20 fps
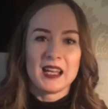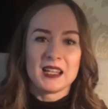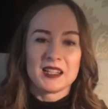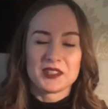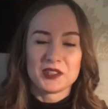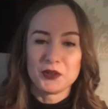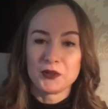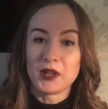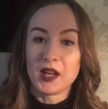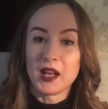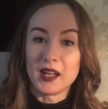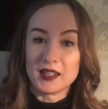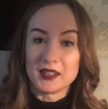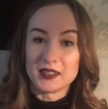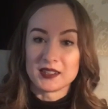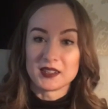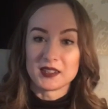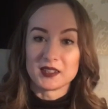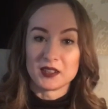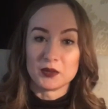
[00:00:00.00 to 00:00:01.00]
So
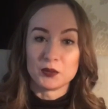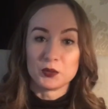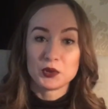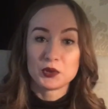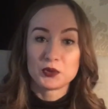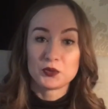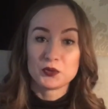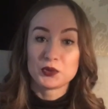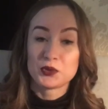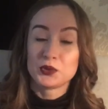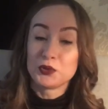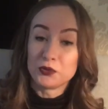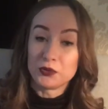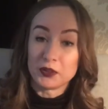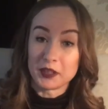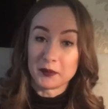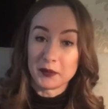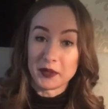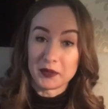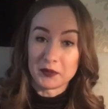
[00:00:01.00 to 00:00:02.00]
guys, what would you
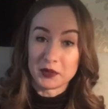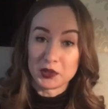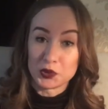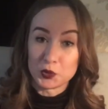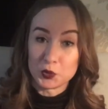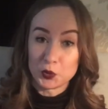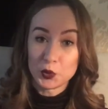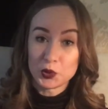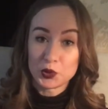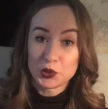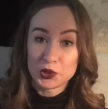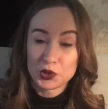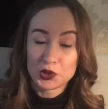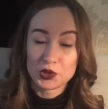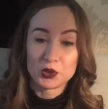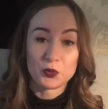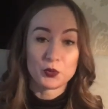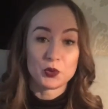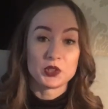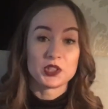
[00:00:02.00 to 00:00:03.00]
recommend me to
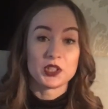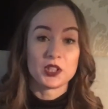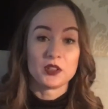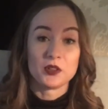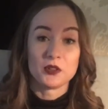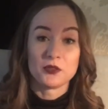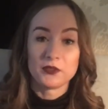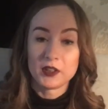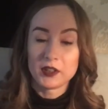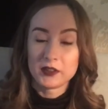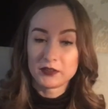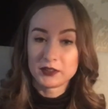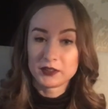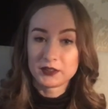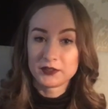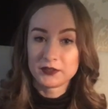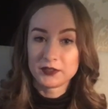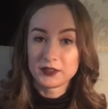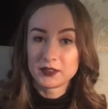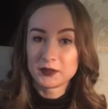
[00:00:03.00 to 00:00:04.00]
watch? What are your
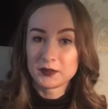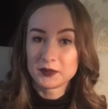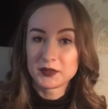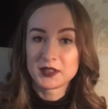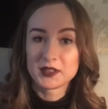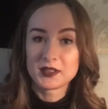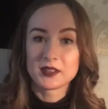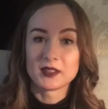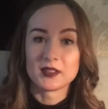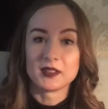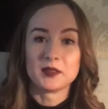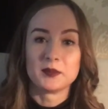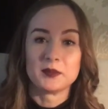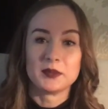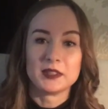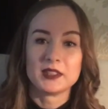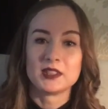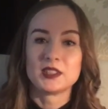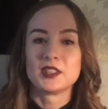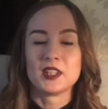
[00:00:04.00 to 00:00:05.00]
favorite films? Uh,
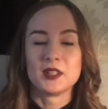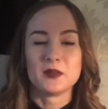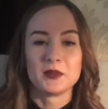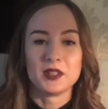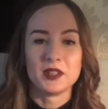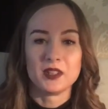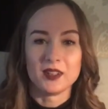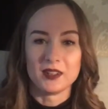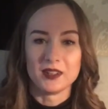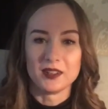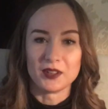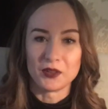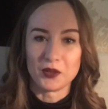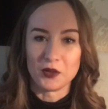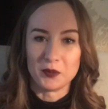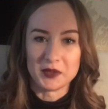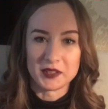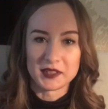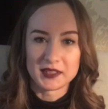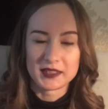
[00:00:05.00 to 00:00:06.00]
please tell me in the
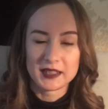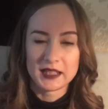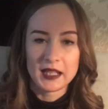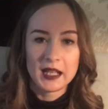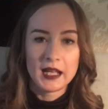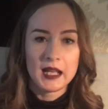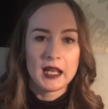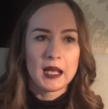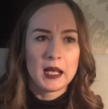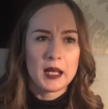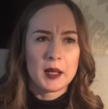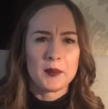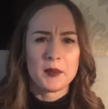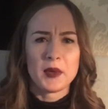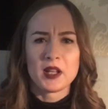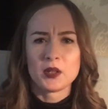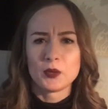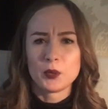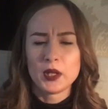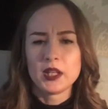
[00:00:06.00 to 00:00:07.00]
comments.
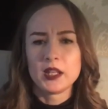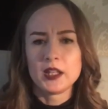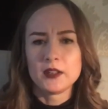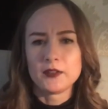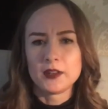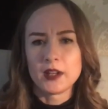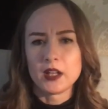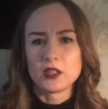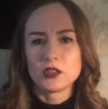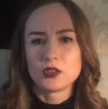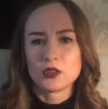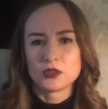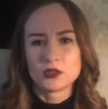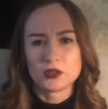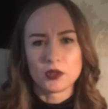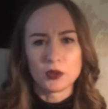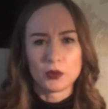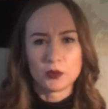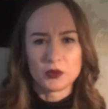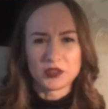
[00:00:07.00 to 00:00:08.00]
By the way, if I don't
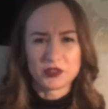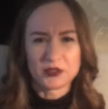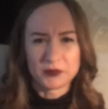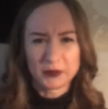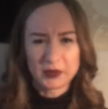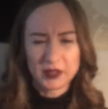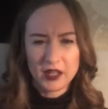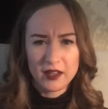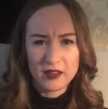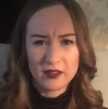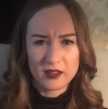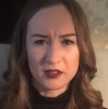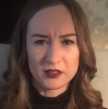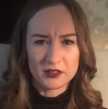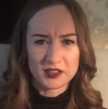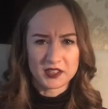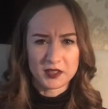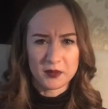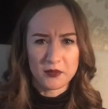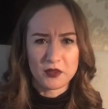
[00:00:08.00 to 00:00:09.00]
always reply, there
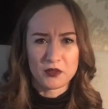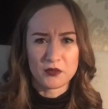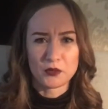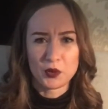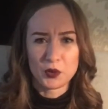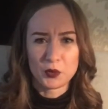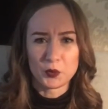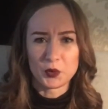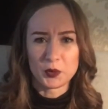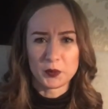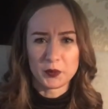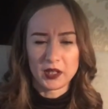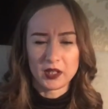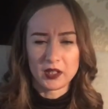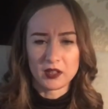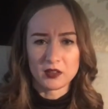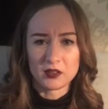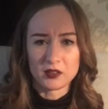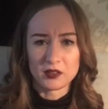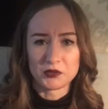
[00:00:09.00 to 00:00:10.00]
is something wrong with
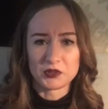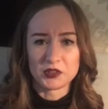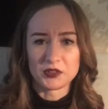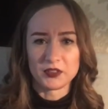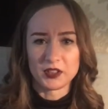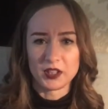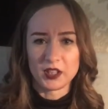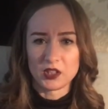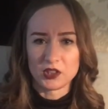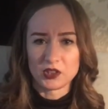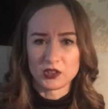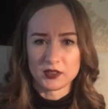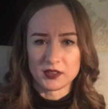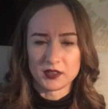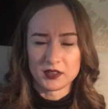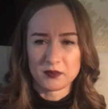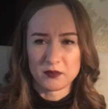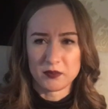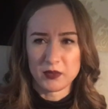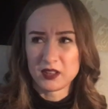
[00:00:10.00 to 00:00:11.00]
my
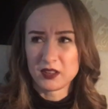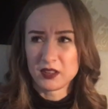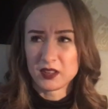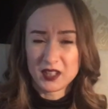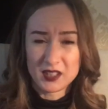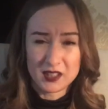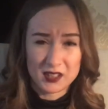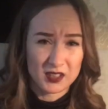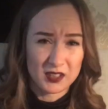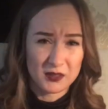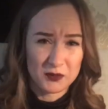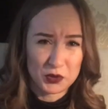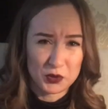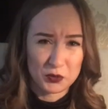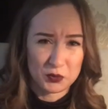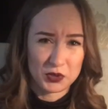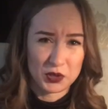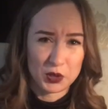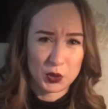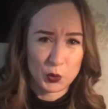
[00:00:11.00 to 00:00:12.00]
notifications, but they seem to
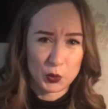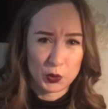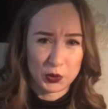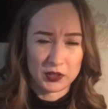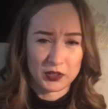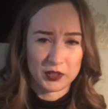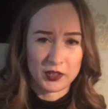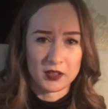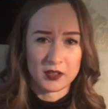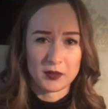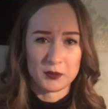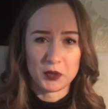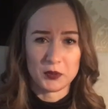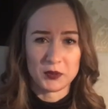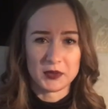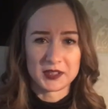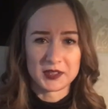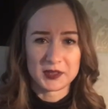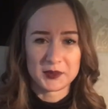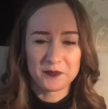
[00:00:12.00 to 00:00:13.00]
be working at the
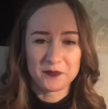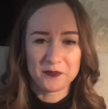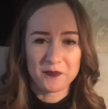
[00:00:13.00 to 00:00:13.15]
moment.